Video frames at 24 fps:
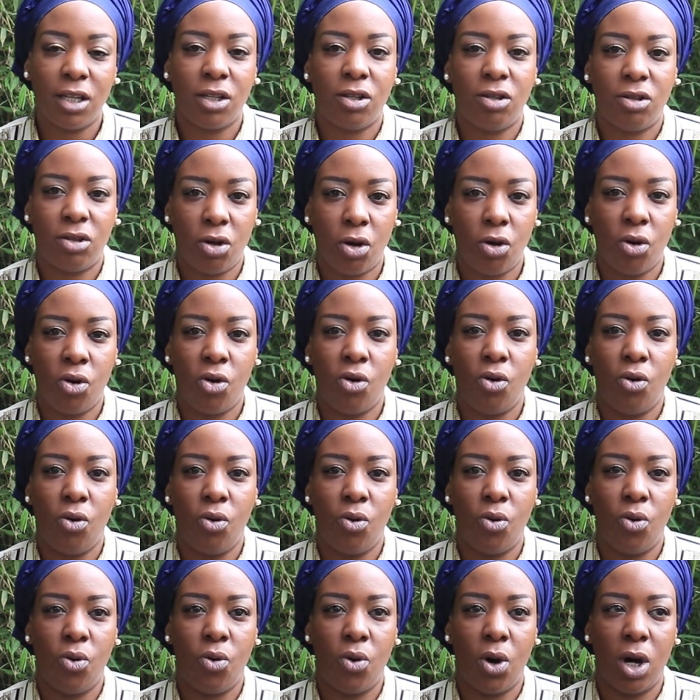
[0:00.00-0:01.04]

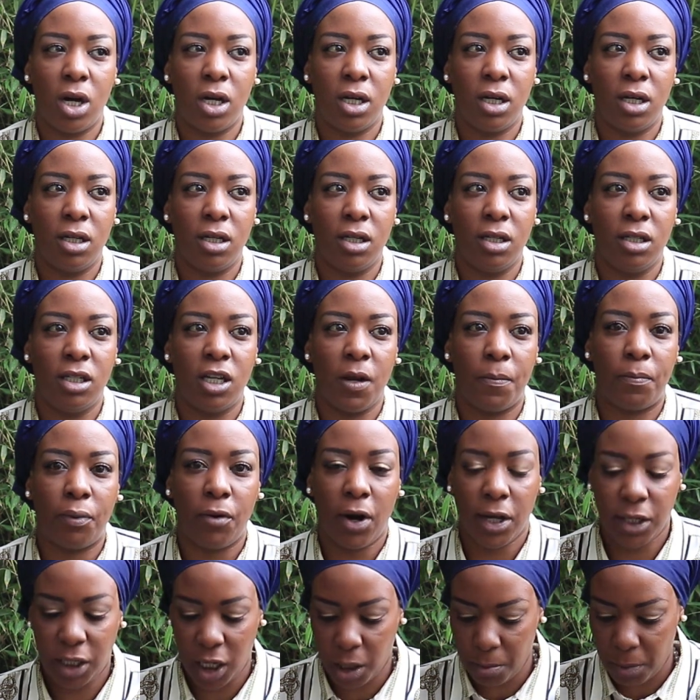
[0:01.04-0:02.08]
so
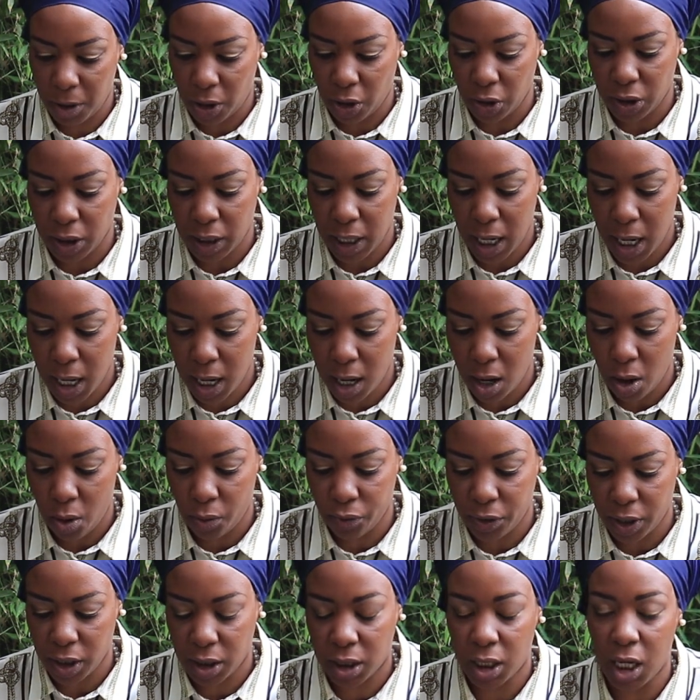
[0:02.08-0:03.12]
depressing, because now
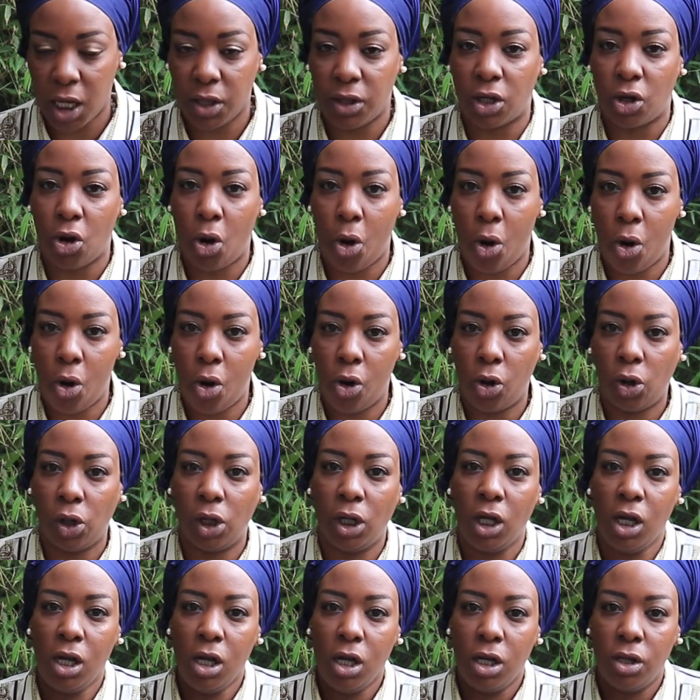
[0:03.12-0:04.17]
they say that
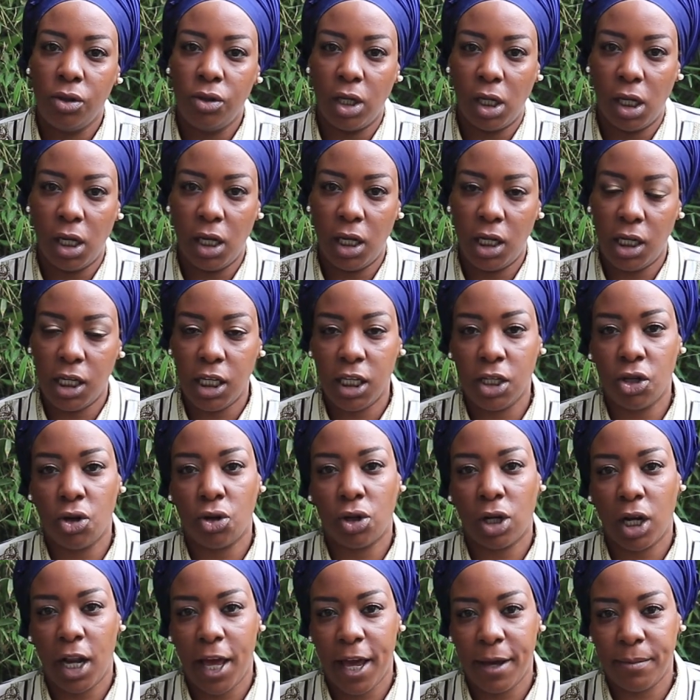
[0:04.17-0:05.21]
all the legal
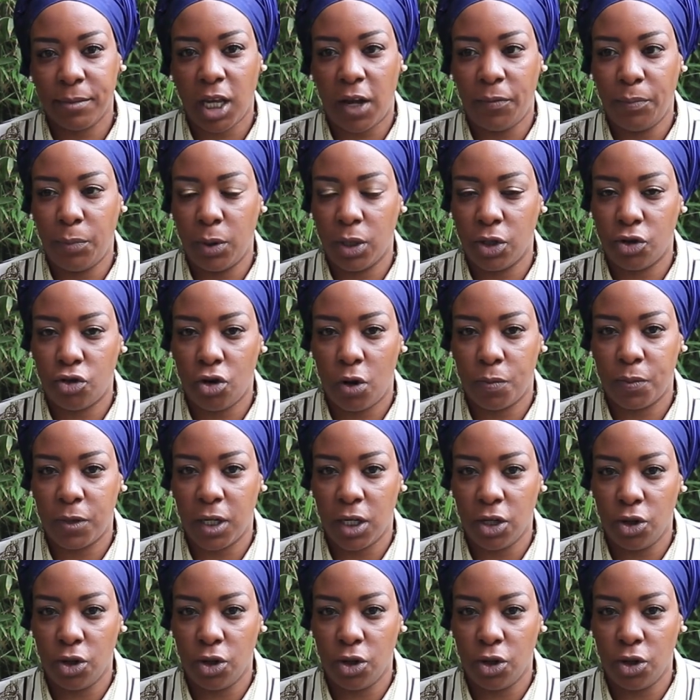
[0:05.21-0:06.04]
claims have been dropped